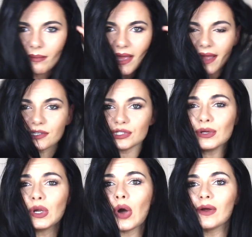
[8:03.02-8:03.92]
when my hair is
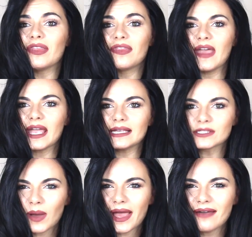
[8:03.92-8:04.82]
so long and thick, it's
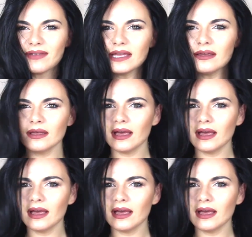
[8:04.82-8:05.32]
quite heavy,